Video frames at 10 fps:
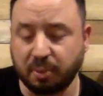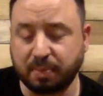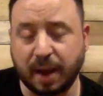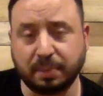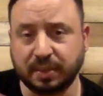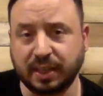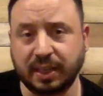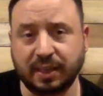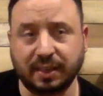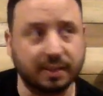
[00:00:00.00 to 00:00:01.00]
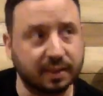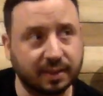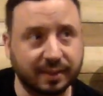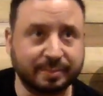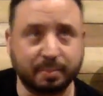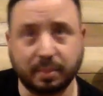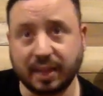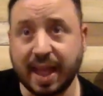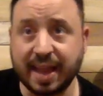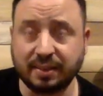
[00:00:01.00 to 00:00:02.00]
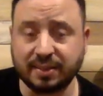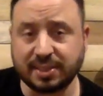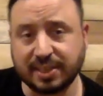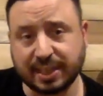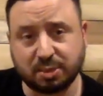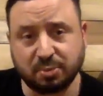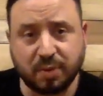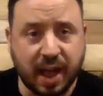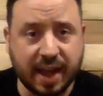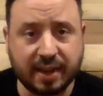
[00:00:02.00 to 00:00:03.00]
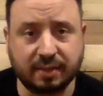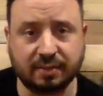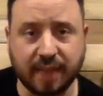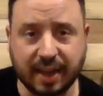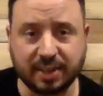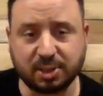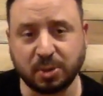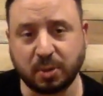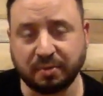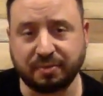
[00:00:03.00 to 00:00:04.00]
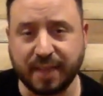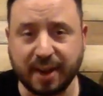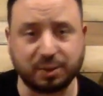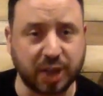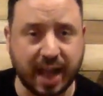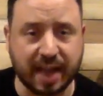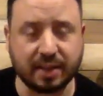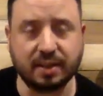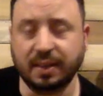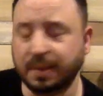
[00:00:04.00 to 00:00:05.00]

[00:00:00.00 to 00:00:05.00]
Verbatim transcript: probably blend six through nine any sort of fair shot.